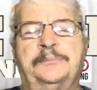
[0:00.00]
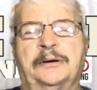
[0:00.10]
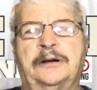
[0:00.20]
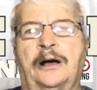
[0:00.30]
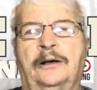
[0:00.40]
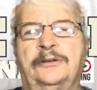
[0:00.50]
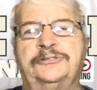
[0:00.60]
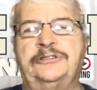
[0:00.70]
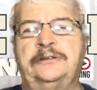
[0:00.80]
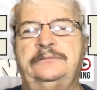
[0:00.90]

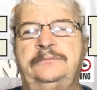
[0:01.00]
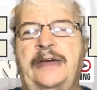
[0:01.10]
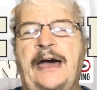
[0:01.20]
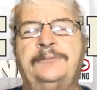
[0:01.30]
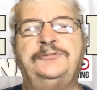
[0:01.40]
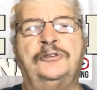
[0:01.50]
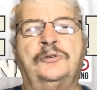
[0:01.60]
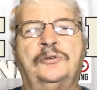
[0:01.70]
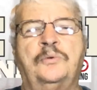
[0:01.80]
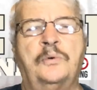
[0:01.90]
because after
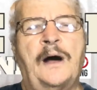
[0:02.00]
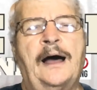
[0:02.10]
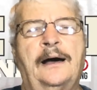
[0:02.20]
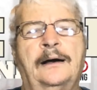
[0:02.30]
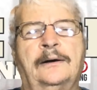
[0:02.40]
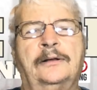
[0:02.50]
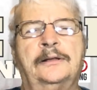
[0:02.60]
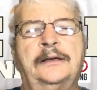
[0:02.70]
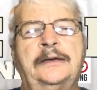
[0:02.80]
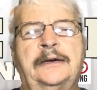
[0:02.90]
a while
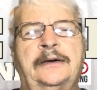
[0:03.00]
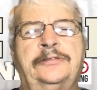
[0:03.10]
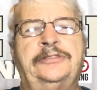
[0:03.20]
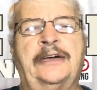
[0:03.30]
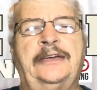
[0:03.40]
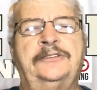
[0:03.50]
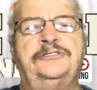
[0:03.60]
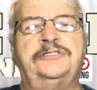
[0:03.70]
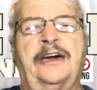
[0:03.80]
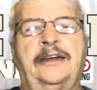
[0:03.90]
things
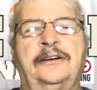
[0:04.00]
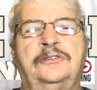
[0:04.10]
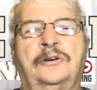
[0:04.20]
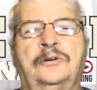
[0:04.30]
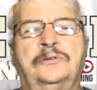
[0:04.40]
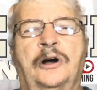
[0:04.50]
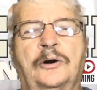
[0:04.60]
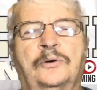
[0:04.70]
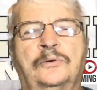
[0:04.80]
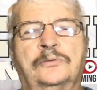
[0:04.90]
kind of grow
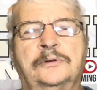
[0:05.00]
cold.